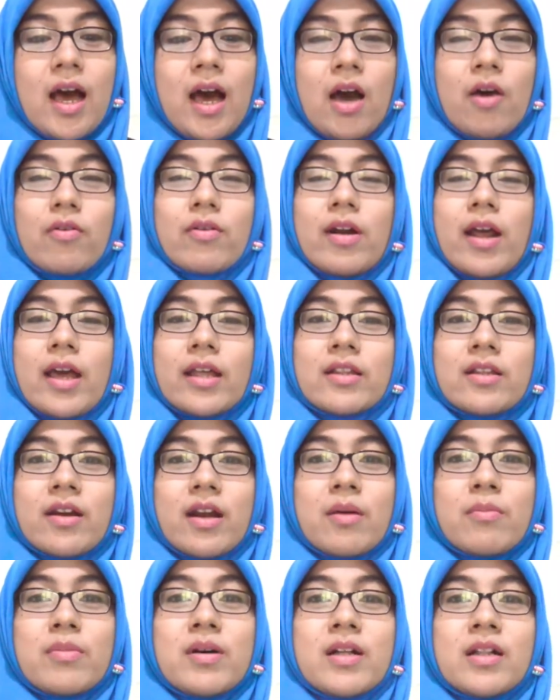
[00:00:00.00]
Our
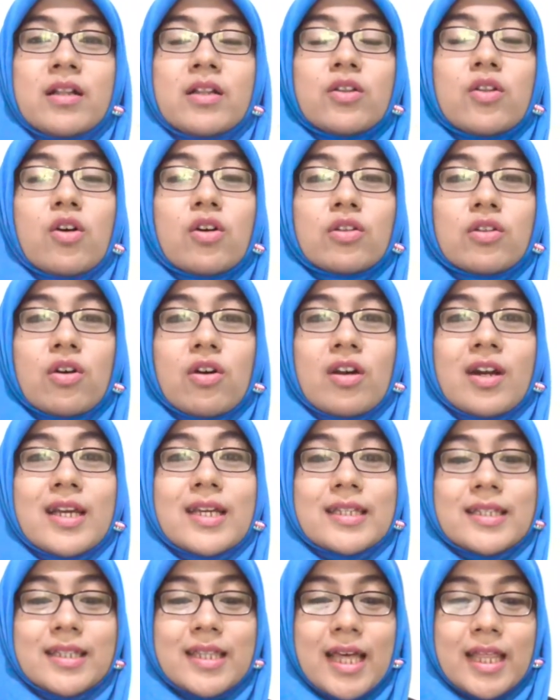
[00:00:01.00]
Honorable Dr.
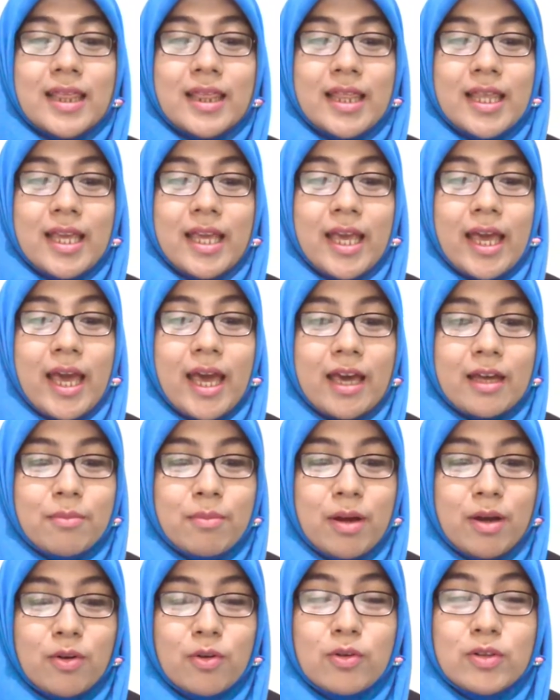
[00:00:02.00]
Istanti
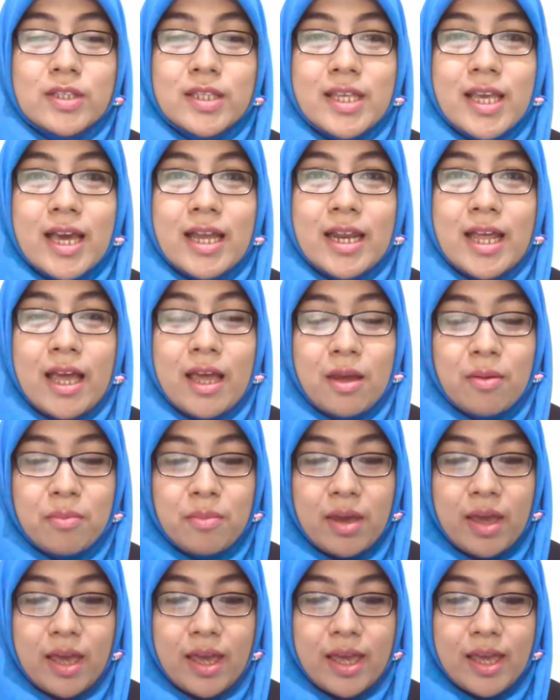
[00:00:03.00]
Herma Gustiana,
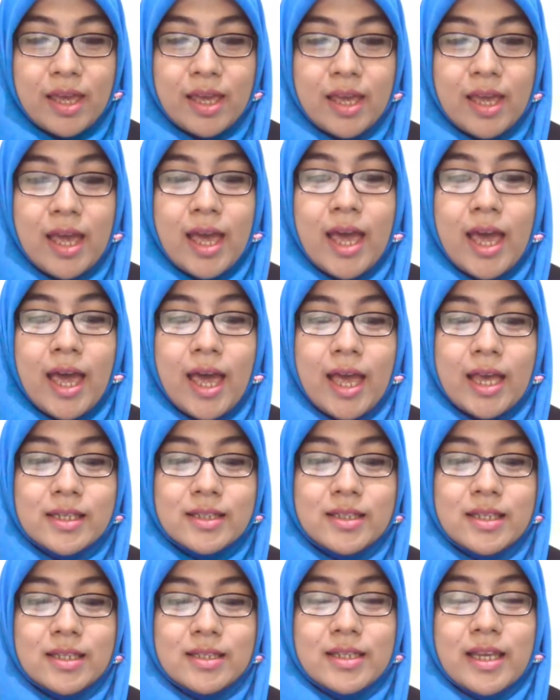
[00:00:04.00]
MA
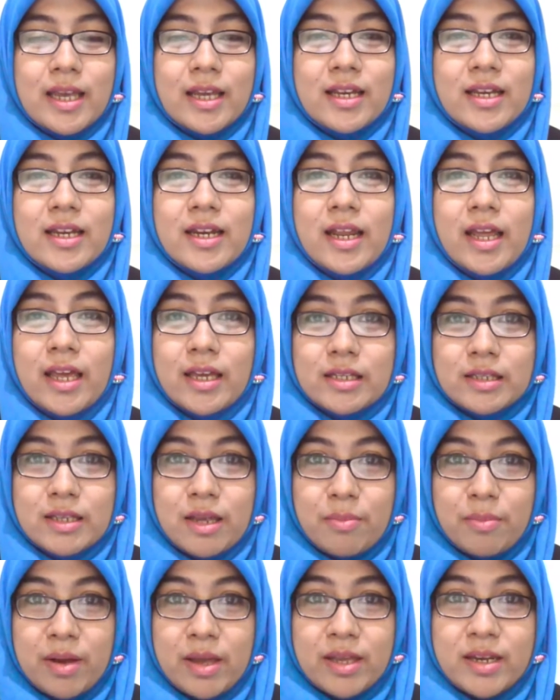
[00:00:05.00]
as the second
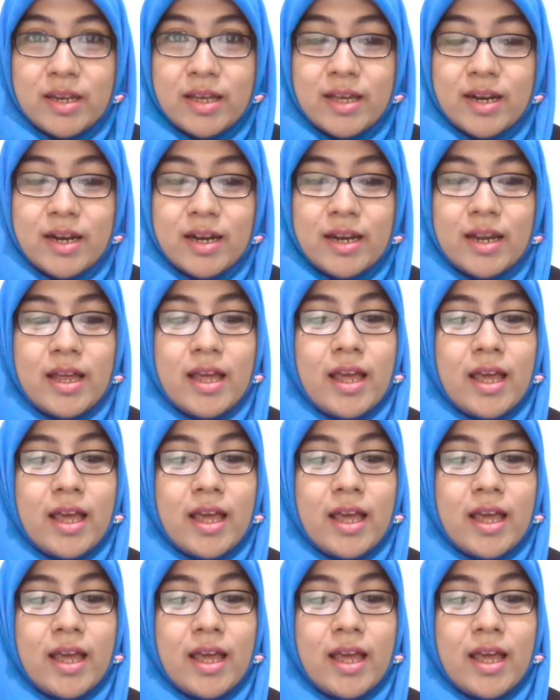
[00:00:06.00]
examiner,